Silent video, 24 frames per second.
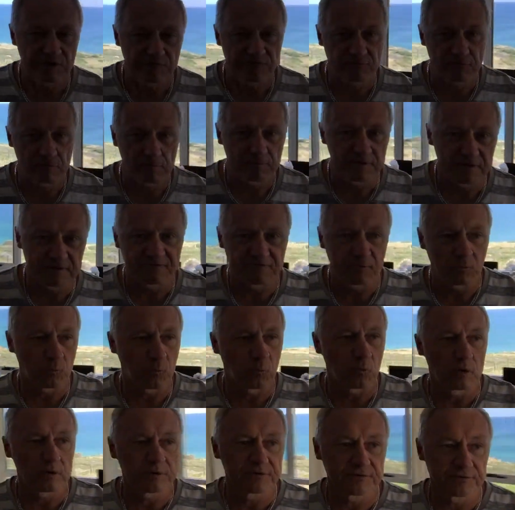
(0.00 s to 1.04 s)
go for a bit of a
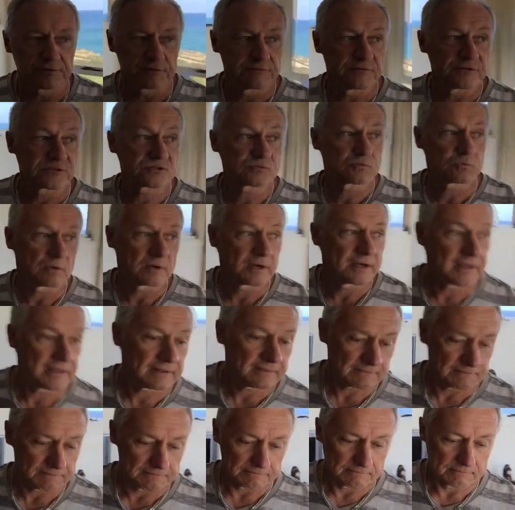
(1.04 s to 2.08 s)
wander this
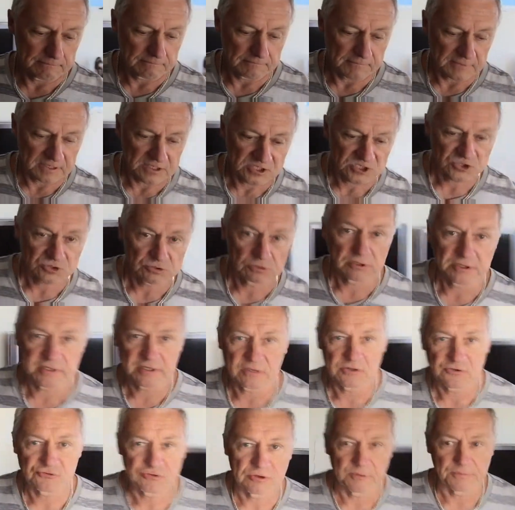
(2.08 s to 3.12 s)
way, make sure I
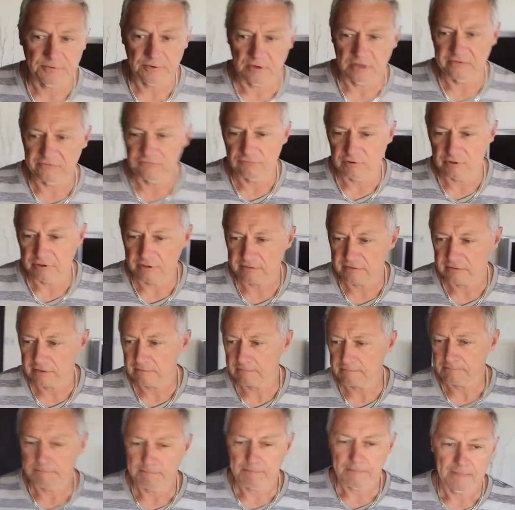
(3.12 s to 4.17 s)
don't trip over anything.